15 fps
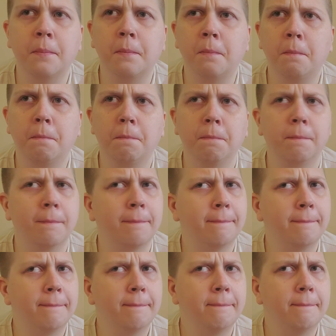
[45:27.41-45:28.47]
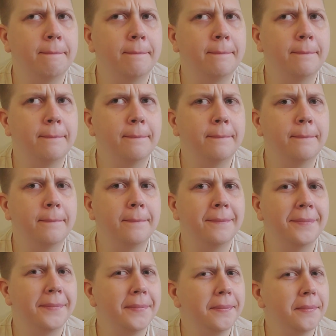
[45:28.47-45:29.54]

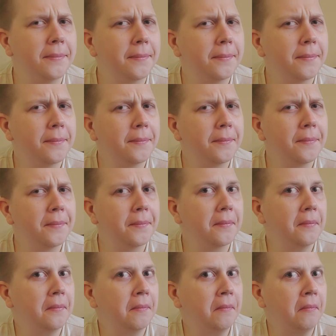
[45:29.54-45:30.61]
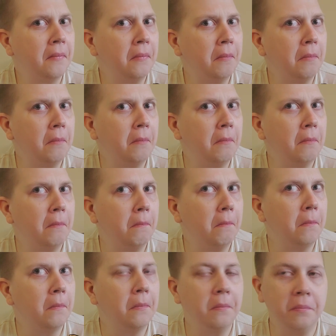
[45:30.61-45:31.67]

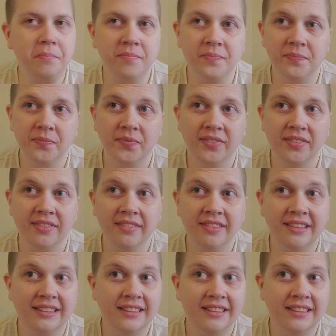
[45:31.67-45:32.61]
No one is speaking in this clip.